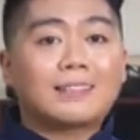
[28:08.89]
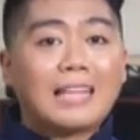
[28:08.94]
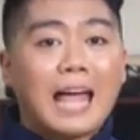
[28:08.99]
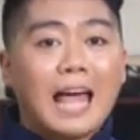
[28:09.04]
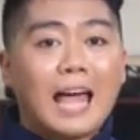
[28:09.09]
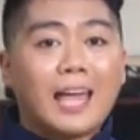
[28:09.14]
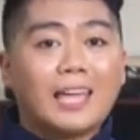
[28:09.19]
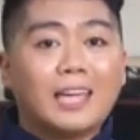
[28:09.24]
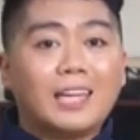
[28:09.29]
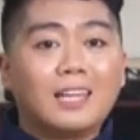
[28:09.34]

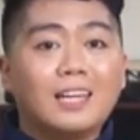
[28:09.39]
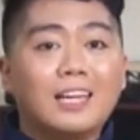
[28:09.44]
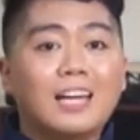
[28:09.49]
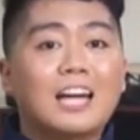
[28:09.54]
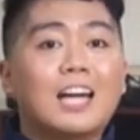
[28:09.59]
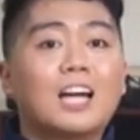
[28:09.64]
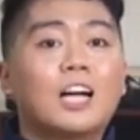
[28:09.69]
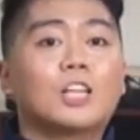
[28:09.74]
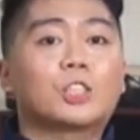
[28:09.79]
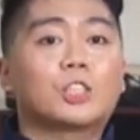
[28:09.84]
Thai,
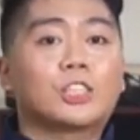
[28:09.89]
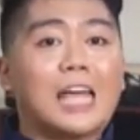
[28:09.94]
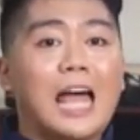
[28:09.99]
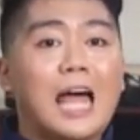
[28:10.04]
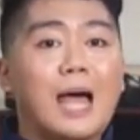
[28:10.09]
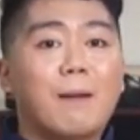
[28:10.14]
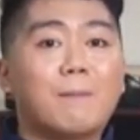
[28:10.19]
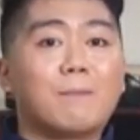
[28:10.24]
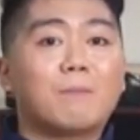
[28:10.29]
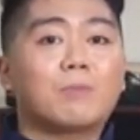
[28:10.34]

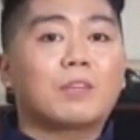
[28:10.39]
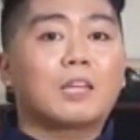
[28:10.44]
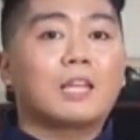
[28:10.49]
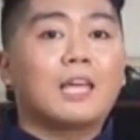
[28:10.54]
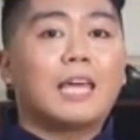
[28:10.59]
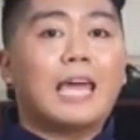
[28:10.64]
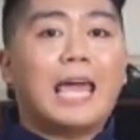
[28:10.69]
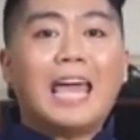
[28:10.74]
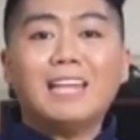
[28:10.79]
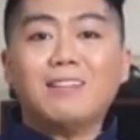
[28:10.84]
Cham,
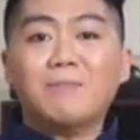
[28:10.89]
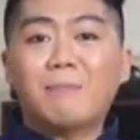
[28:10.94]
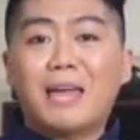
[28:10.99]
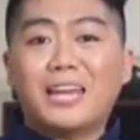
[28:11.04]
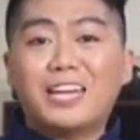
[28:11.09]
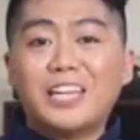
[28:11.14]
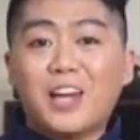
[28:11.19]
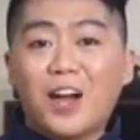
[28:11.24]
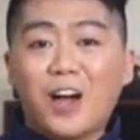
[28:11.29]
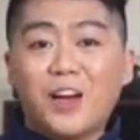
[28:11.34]
and
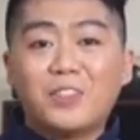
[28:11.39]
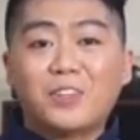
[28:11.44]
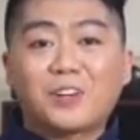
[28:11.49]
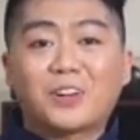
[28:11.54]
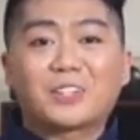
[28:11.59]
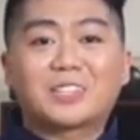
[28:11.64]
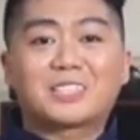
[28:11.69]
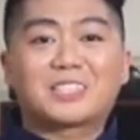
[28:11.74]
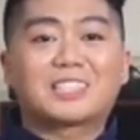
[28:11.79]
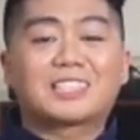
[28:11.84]
many
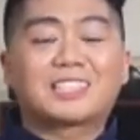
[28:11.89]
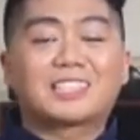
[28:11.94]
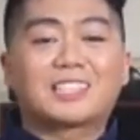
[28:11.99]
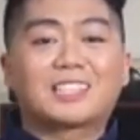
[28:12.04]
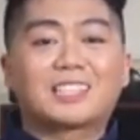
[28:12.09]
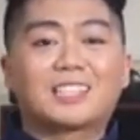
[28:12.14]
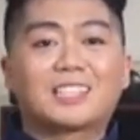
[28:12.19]
others.